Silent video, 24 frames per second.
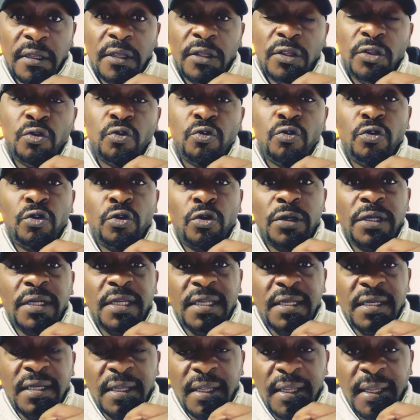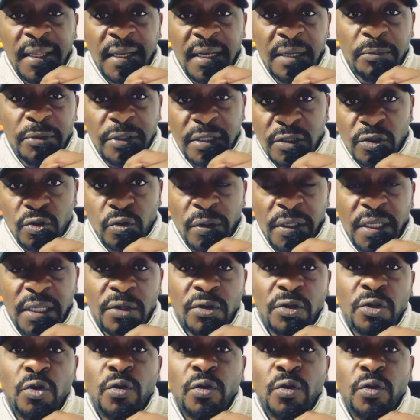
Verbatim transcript: you do not need anybody to heal.